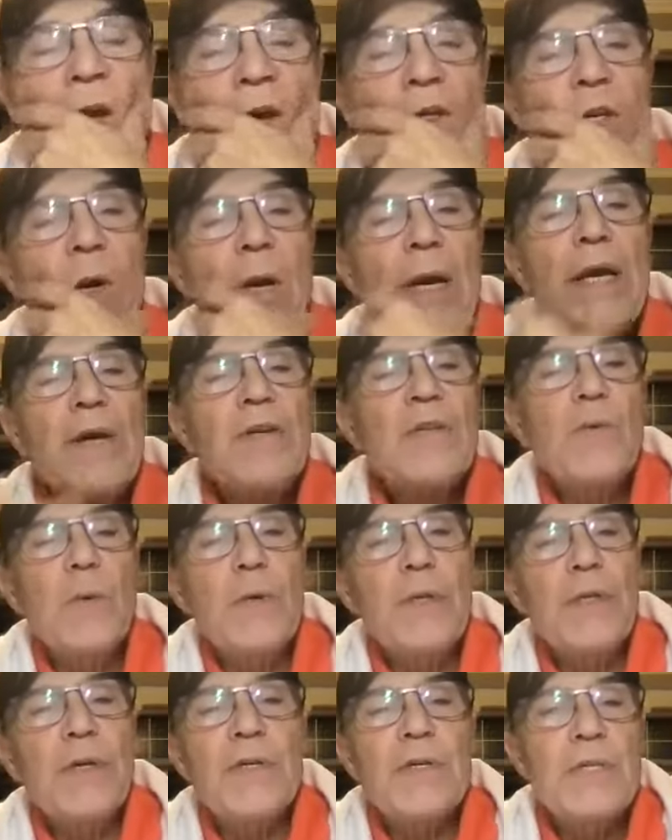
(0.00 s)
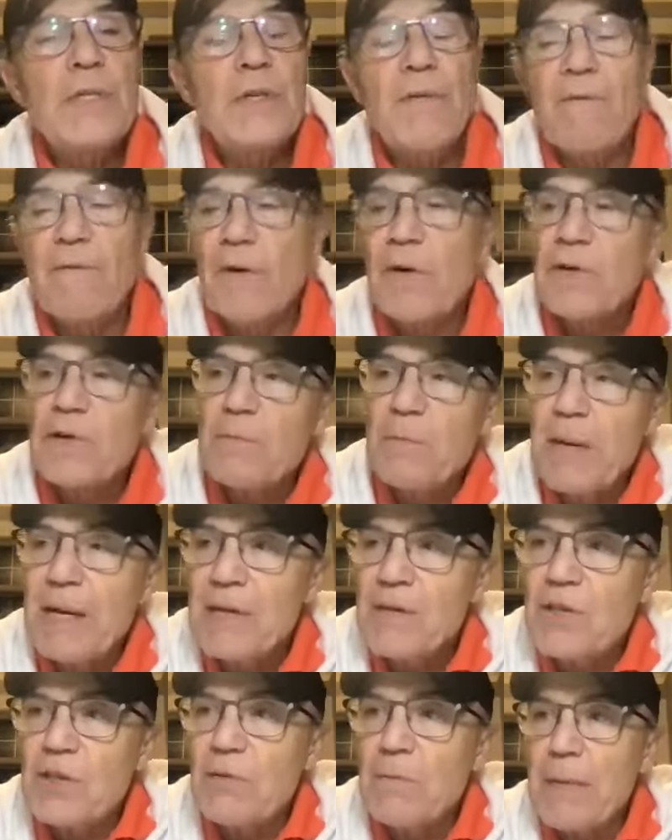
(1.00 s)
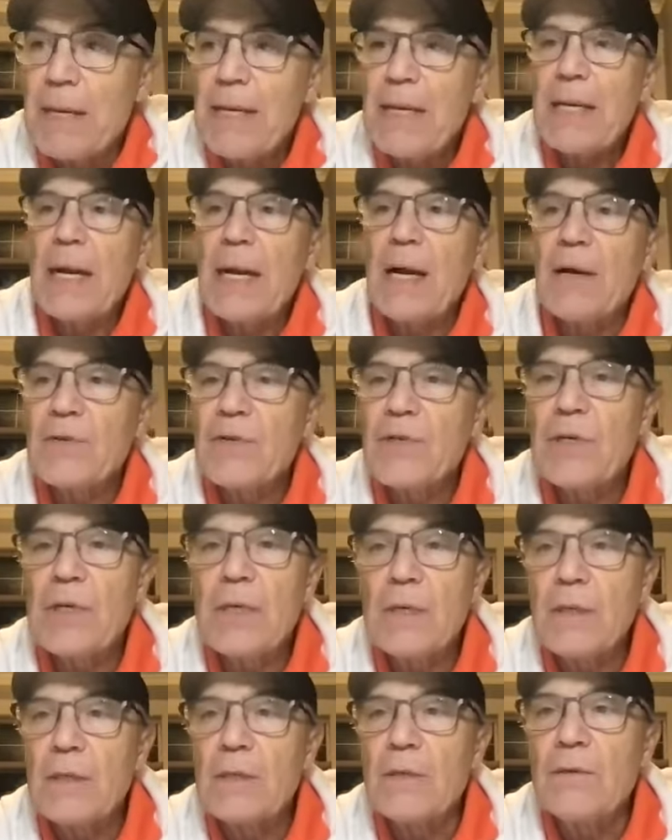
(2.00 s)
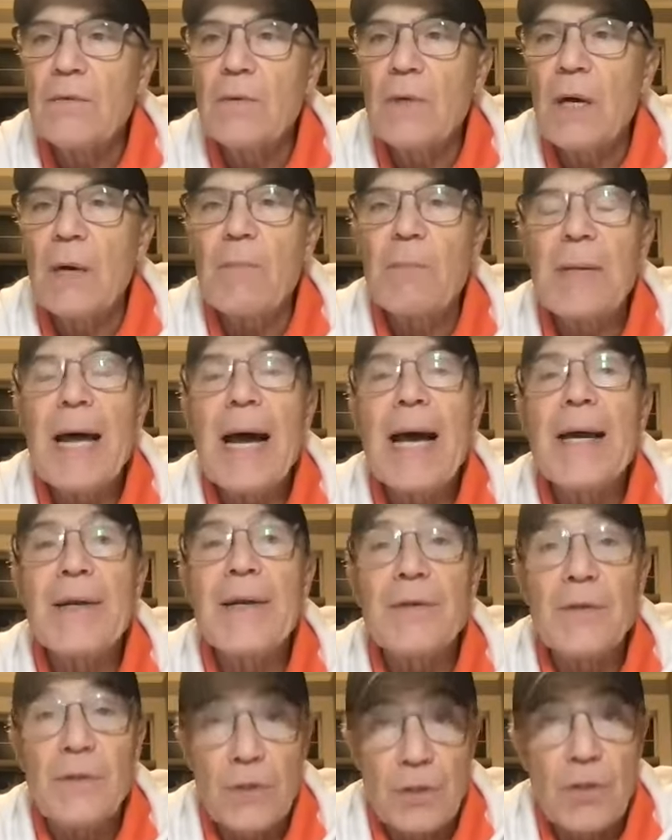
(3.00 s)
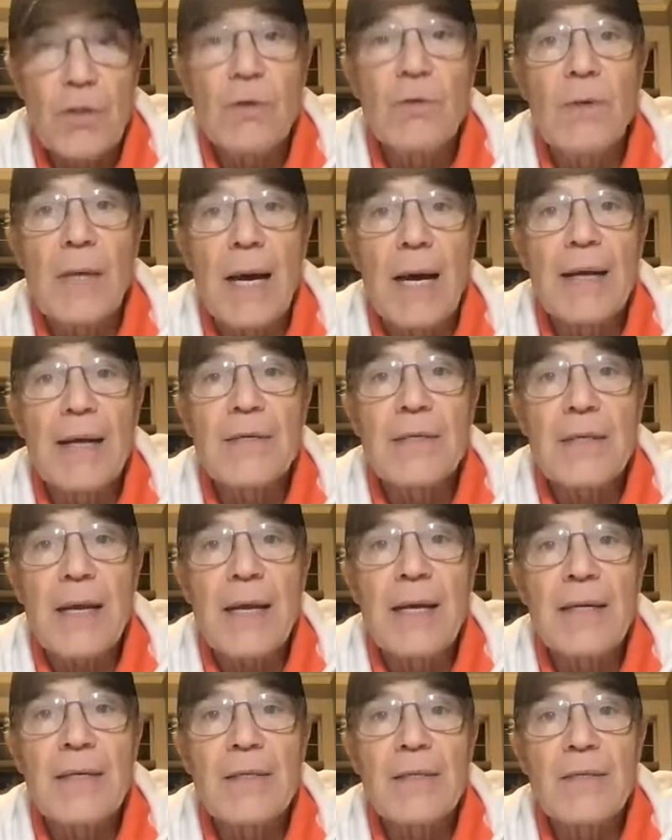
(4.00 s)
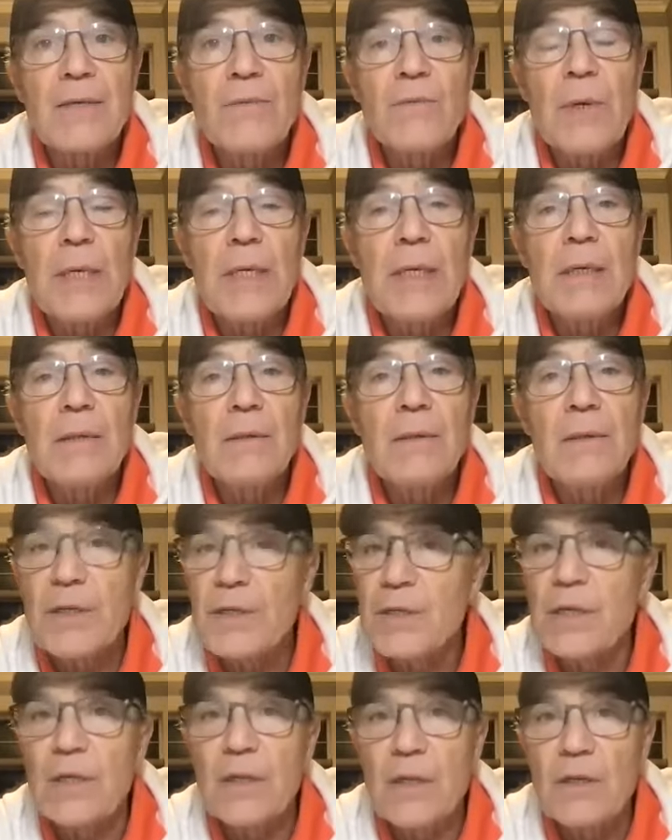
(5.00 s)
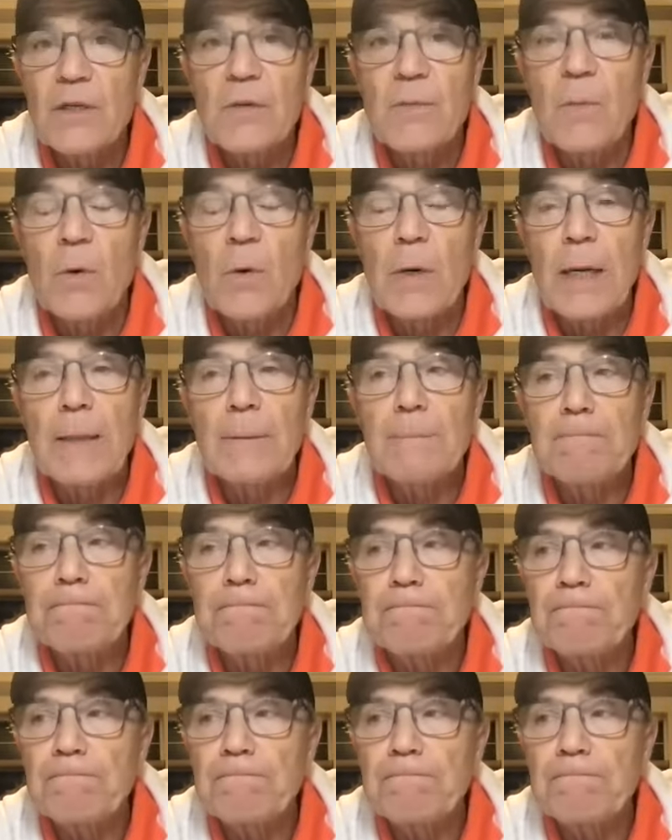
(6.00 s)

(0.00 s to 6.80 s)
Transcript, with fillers: So here's what this verse means to me, and I'll seek to apply it to you guys as we listen this morning.